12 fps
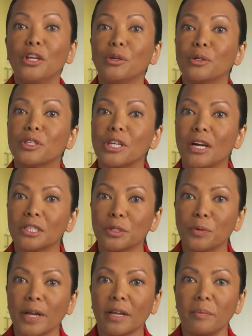Your doctor
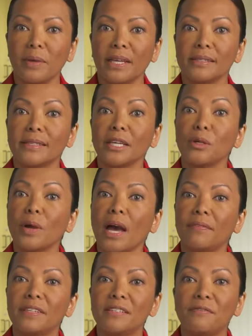recommends that you
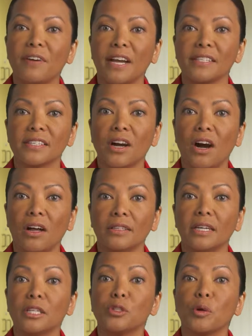have a device called
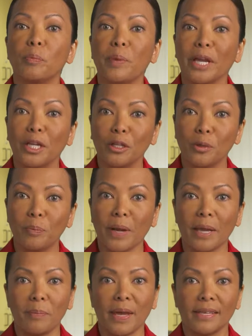a trabecular
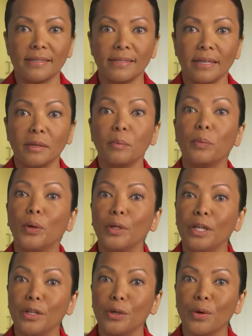bypass stent
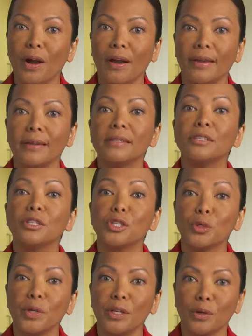put in your eye to
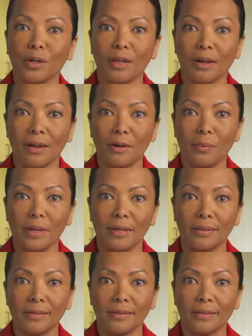treat your glaucoma.